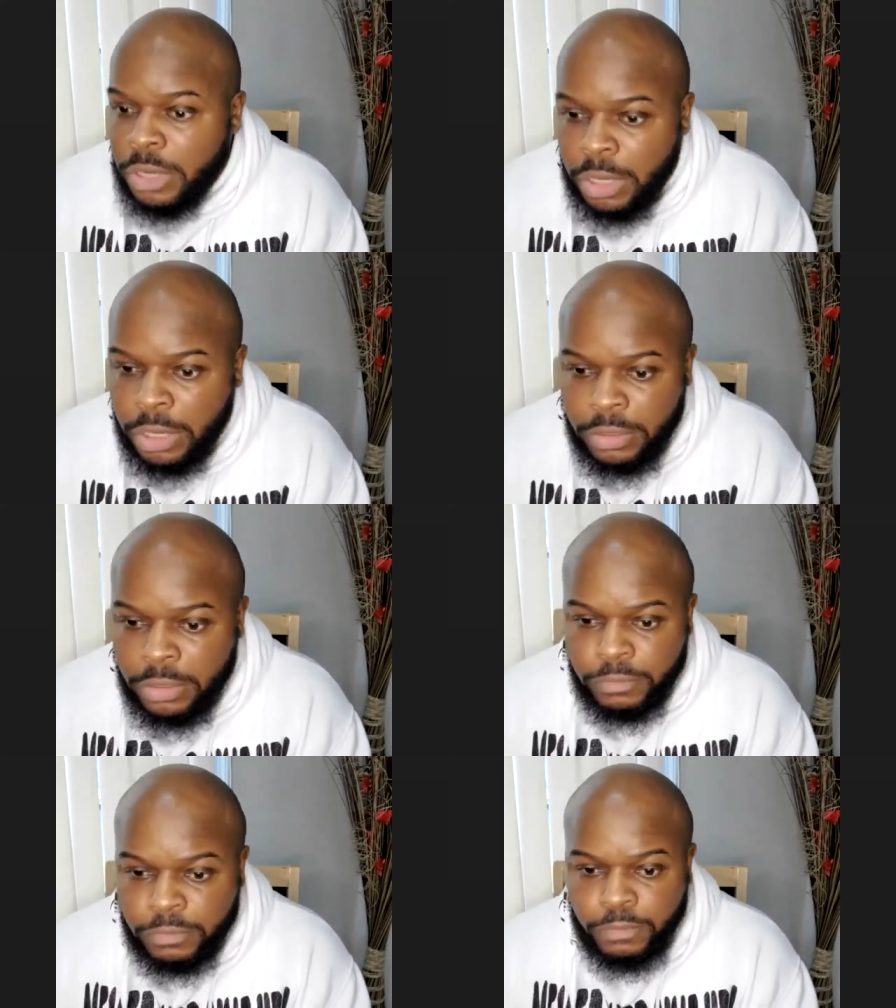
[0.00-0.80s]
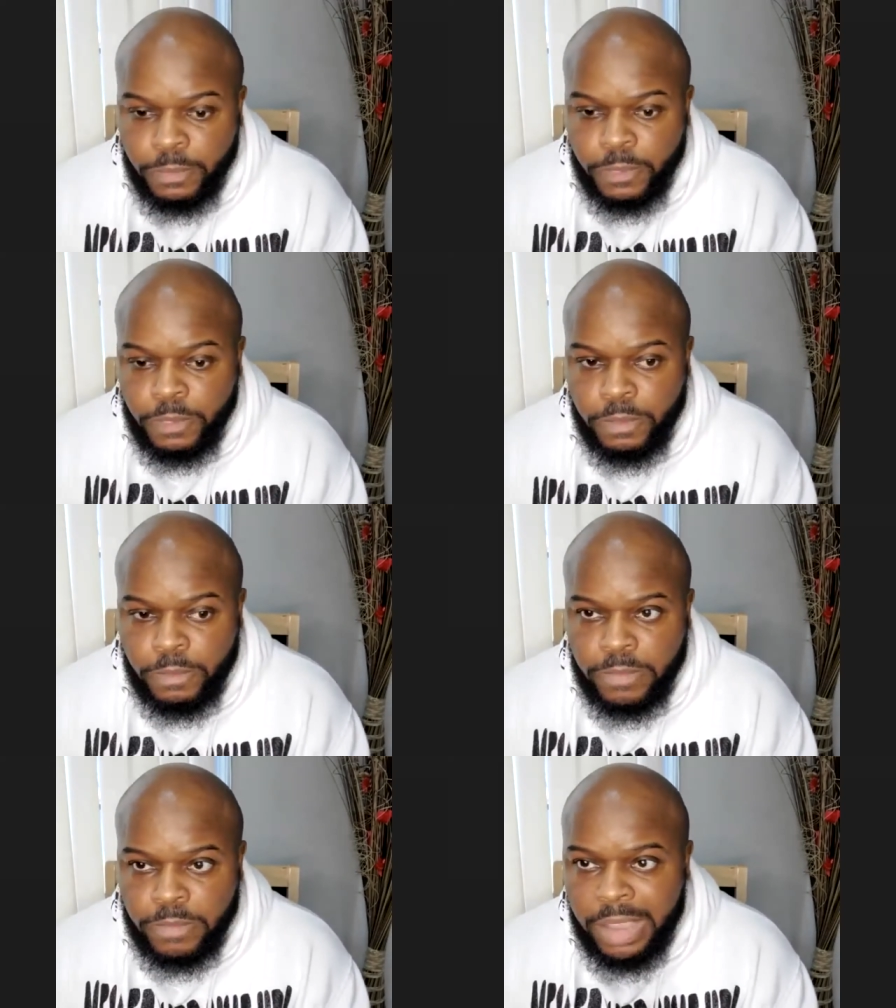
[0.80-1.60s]
Um,
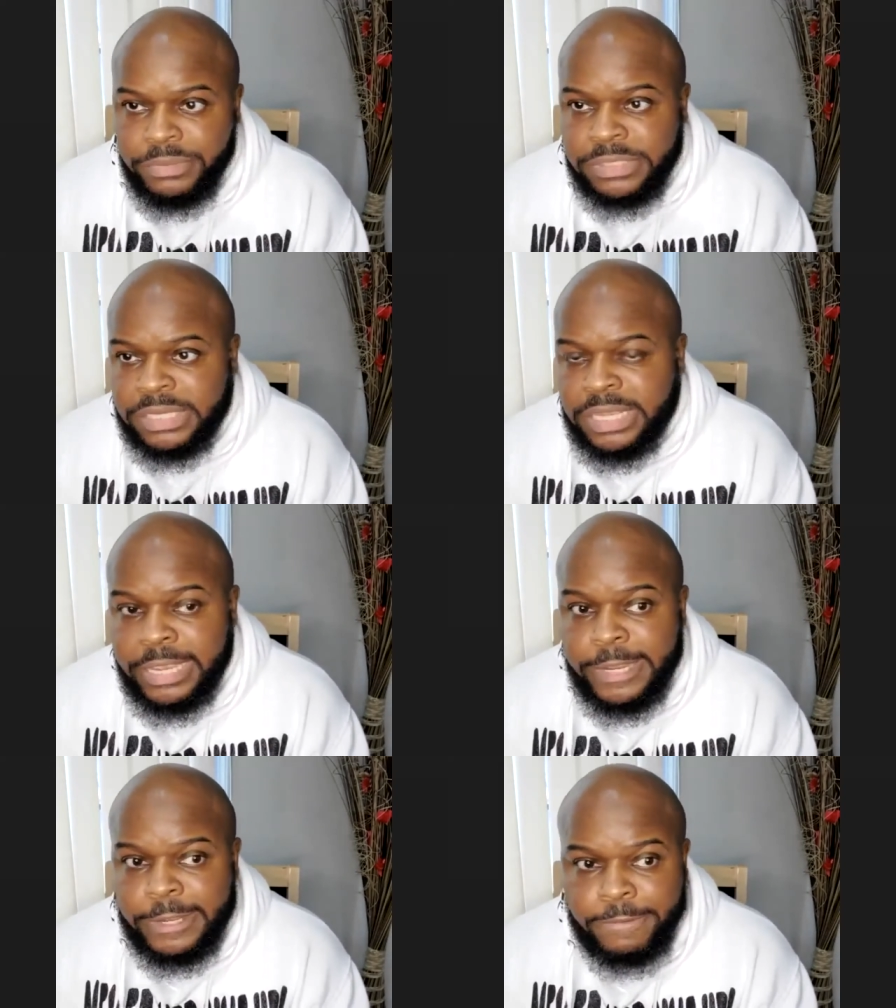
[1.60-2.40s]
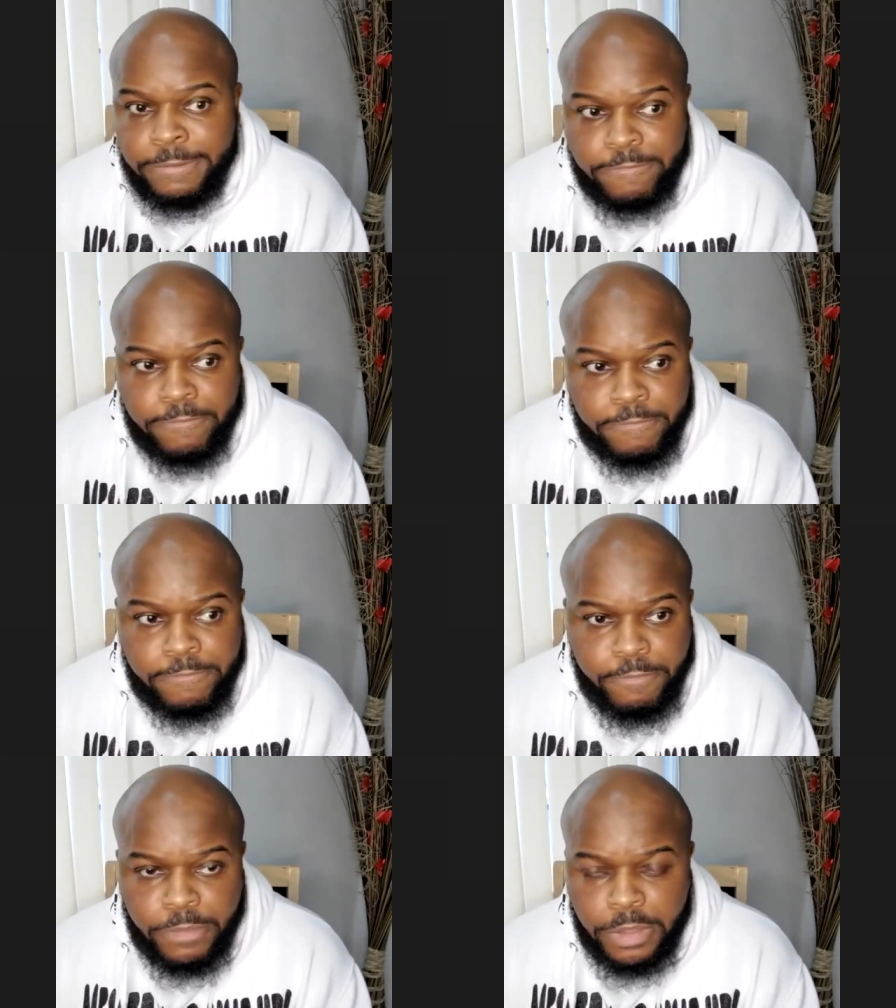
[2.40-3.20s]
I was scared.
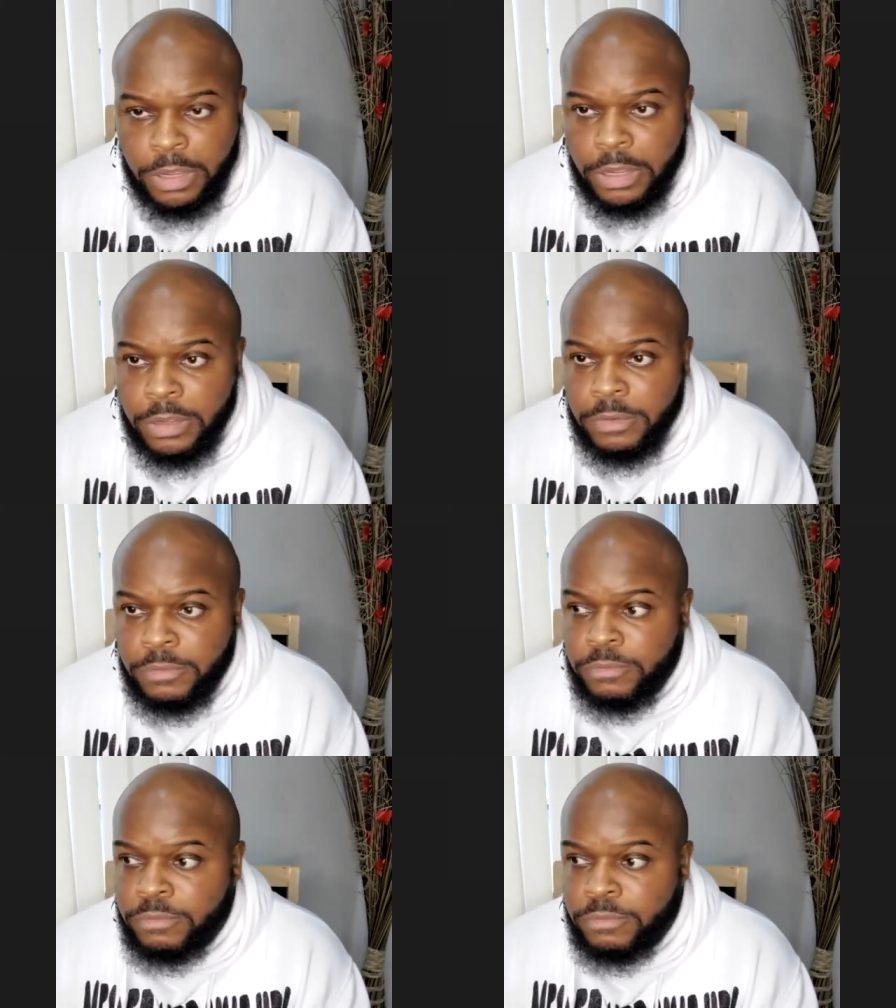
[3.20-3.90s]
Um,